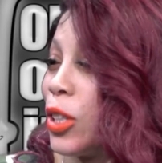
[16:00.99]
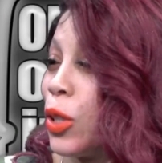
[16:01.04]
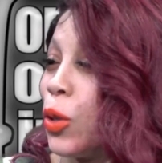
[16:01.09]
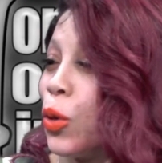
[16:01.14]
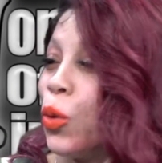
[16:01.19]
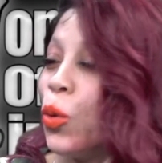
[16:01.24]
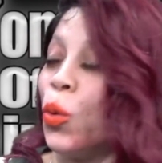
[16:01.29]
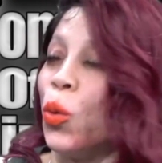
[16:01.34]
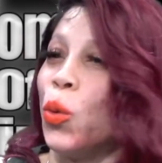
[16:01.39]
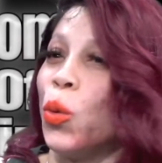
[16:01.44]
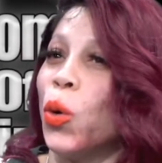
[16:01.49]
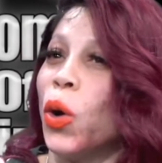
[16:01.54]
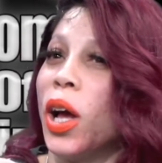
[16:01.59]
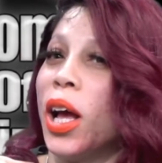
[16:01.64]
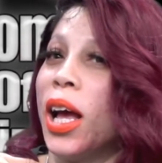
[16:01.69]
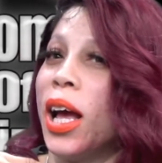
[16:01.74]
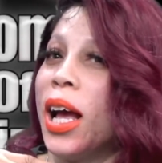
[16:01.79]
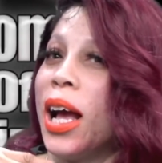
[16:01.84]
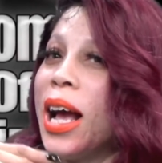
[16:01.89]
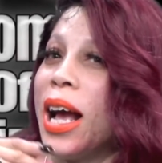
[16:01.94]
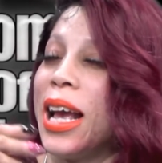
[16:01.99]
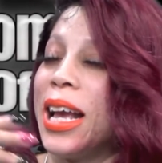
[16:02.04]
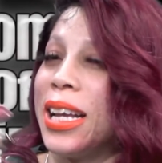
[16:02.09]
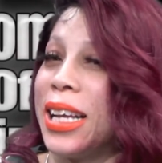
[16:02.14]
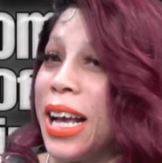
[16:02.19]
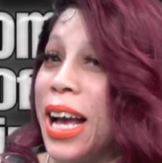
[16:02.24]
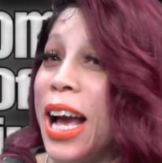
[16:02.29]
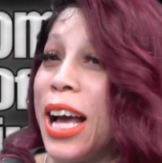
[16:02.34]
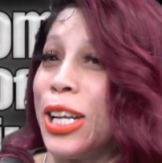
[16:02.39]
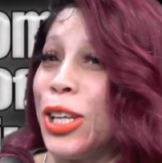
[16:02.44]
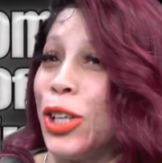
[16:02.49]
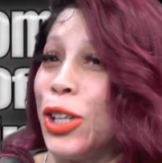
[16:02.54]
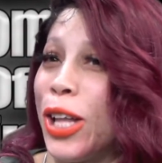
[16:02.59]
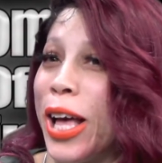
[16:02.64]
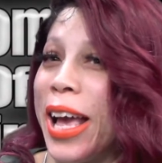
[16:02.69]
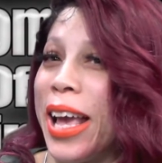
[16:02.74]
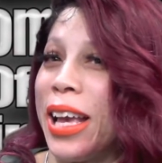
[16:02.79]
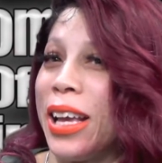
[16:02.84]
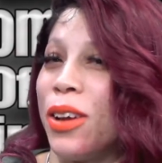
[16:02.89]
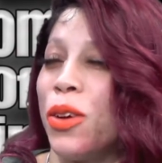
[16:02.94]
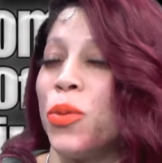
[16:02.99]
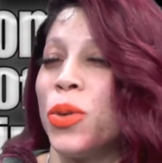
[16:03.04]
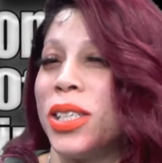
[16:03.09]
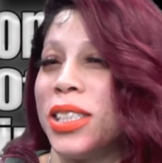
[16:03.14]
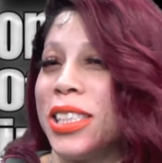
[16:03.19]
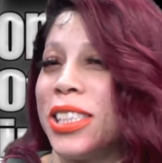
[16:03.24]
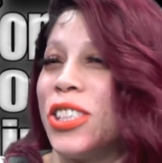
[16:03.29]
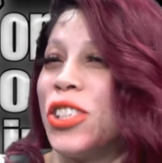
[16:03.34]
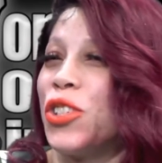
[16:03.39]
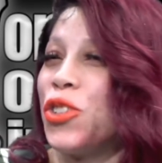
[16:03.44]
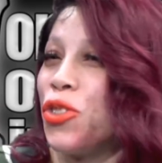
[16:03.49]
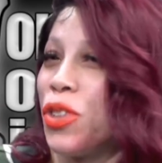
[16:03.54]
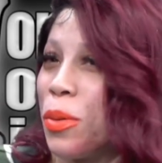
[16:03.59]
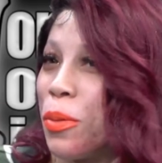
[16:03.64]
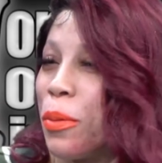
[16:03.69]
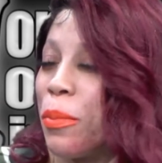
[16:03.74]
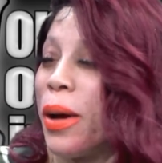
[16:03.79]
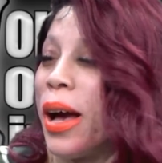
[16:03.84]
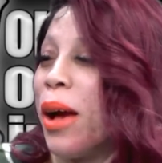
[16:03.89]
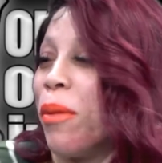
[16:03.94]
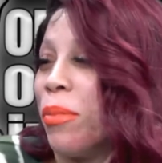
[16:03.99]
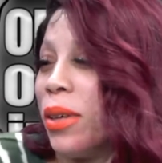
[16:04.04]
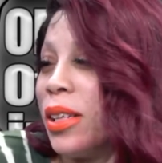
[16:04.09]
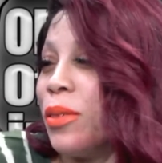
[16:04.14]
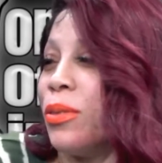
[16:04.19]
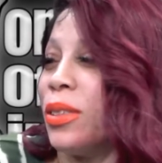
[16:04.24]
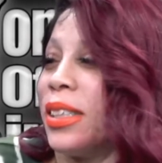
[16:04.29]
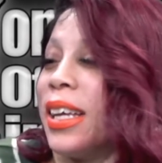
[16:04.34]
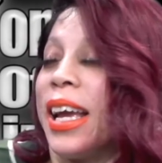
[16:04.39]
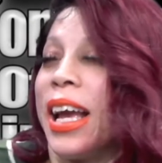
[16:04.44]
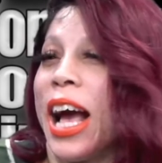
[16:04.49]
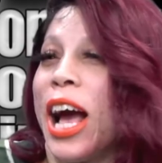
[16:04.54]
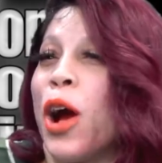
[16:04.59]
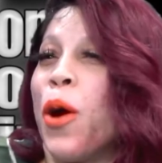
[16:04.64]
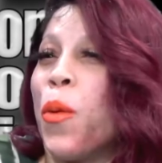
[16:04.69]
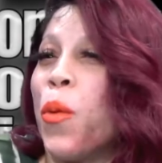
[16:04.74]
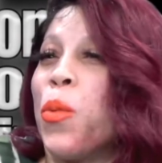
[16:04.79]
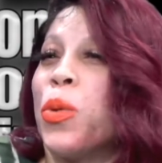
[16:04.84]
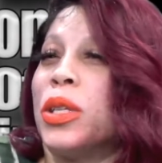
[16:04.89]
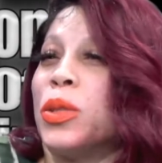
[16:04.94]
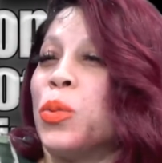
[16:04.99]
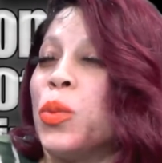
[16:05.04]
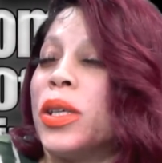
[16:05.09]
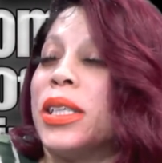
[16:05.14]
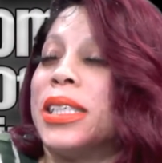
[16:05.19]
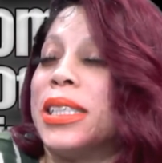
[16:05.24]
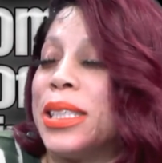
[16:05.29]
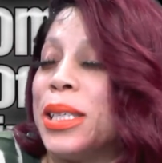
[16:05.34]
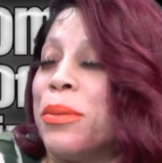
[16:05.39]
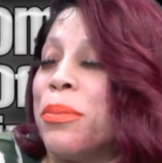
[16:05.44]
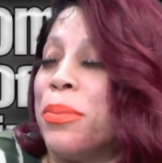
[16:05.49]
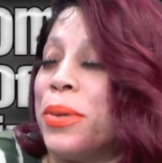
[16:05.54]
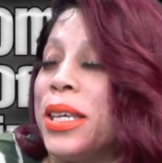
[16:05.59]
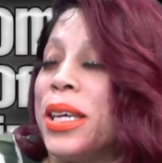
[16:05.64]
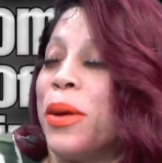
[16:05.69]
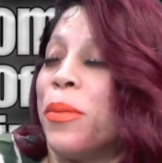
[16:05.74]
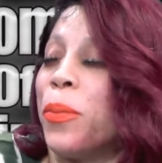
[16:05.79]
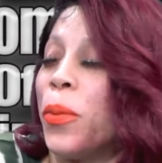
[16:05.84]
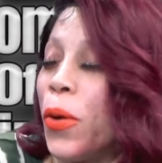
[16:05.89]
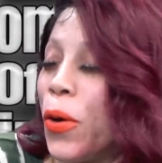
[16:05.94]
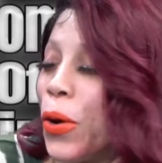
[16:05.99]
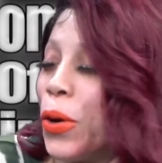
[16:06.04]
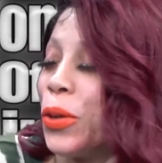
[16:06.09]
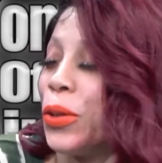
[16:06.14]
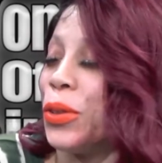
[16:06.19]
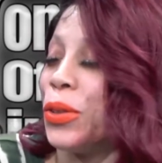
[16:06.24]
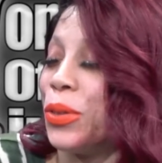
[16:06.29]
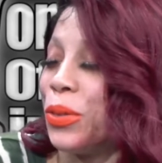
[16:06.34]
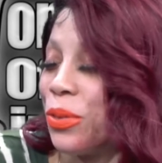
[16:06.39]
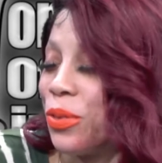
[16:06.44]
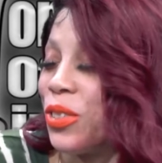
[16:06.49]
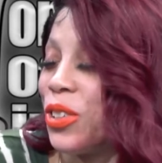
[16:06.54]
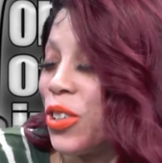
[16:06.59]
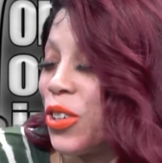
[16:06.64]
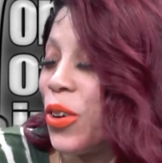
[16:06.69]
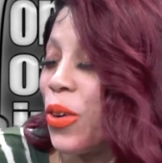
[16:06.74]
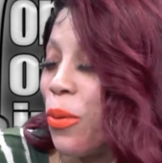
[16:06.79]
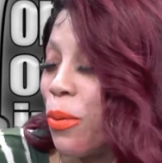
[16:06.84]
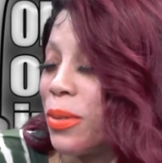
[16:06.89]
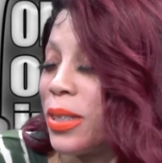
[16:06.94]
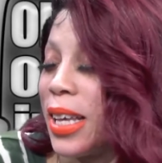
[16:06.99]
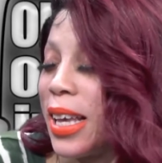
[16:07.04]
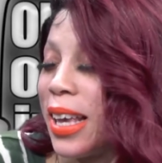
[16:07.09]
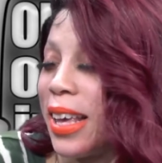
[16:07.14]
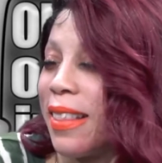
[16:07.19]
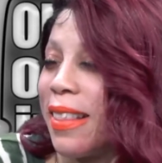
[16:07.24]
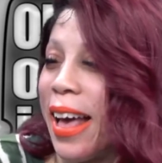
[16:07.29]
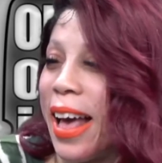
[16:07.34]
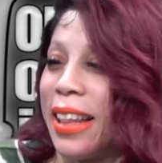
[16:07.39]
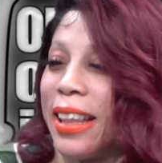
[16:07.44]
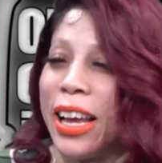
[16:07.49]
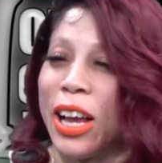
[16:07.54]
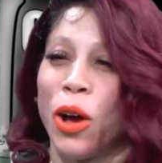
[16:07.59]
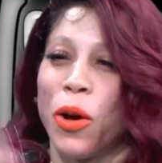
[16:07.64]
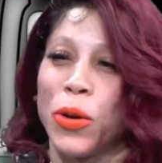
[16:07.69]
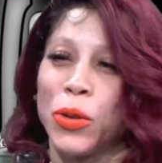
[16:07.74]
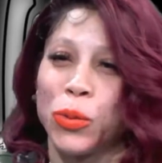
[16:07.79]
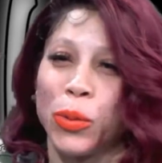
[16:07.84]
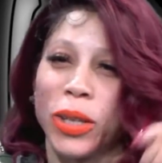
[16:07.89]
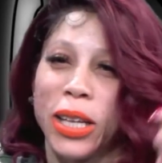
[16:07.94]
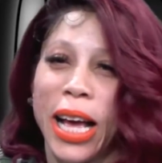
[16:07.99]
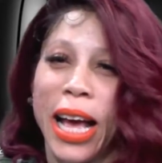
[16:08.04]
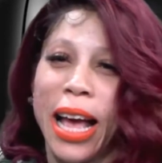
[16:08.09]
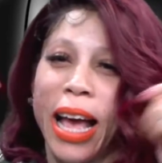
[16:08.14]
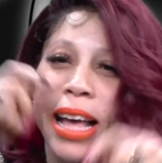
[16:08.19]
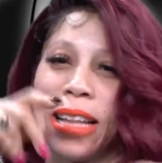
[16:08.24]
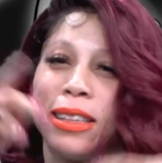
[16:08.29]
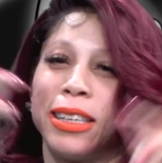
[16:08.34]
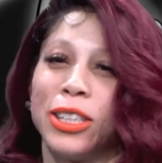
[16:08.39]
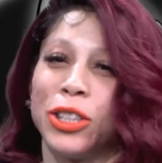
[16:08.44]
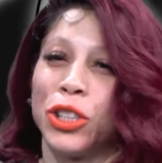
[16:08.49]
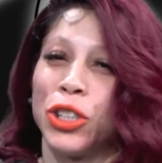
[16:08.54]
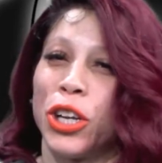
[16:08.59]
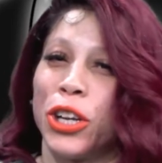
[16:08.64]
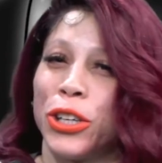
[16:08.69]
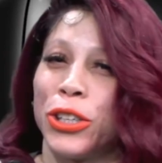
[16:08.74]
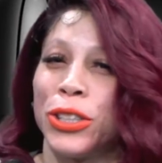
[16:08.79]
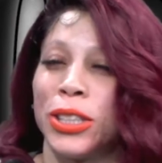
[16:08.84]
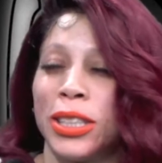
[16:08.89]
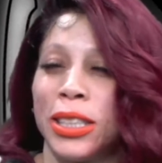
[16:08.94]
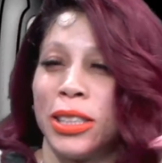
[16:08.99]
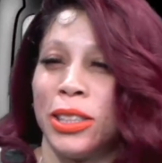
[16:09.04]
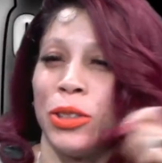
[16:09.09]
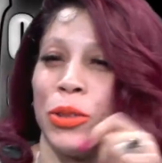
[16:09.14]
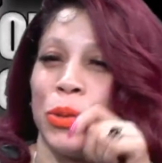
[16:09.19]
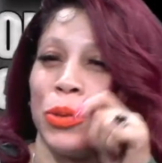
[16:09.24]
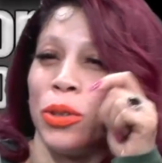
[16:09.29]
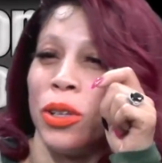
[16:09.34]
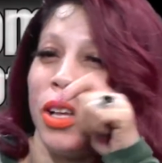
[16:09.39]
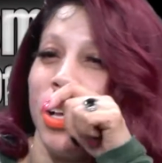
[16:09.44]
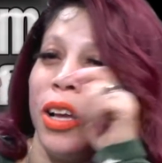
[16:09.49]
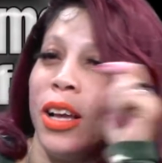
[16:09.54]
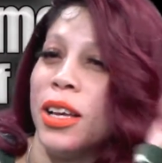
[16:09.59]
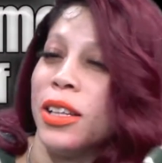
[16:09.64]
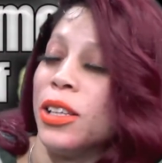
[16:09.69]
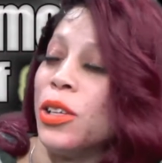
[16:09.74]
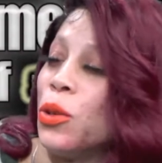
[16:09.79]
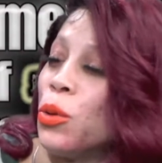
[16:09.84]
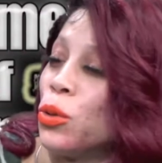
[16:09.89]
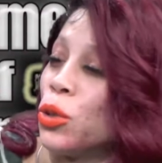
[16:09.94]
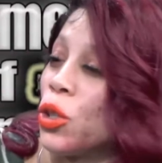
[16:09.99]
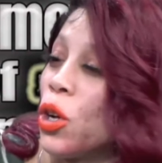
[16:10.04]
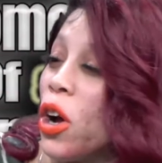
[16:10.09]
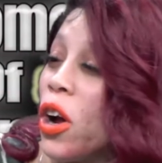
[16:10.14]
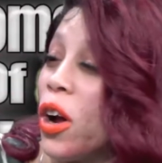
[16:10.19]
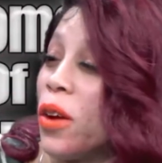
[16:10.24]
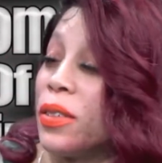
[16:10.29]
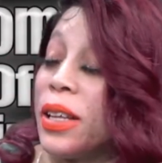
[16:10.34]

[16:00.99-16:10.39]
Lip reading: So it kind of like, it wasn't a dream of mine, but it was like I always wanted to be a part of, you know what I'm saying? Like I always wanted, I had their shirts, the little scarves.